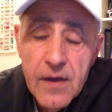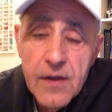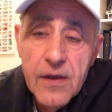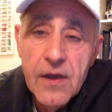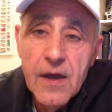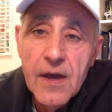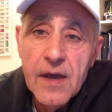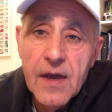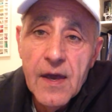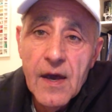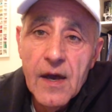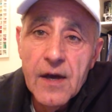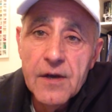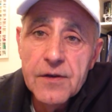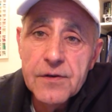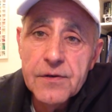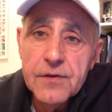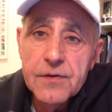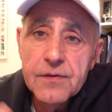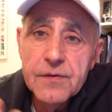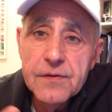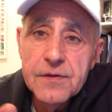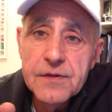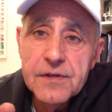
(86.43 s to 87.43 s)
You can't
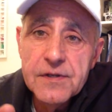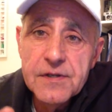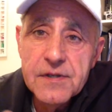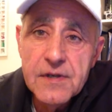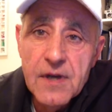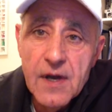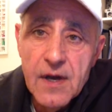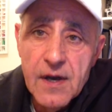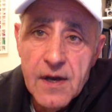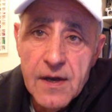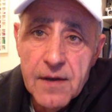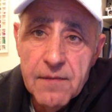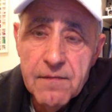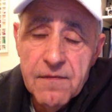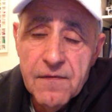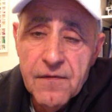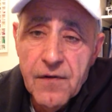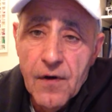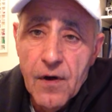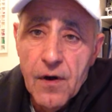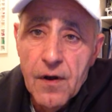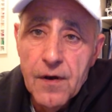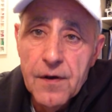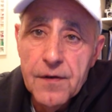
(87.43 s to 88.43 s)
do the same
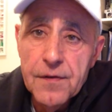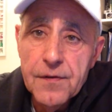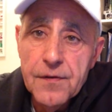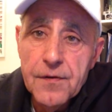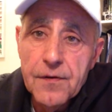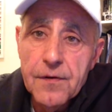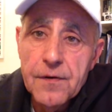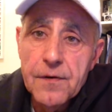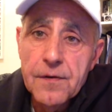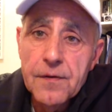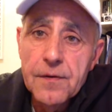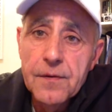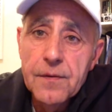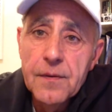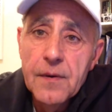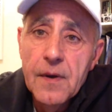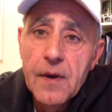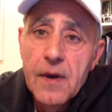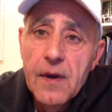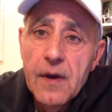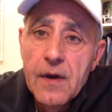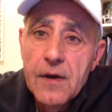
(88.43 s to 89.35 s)
follow through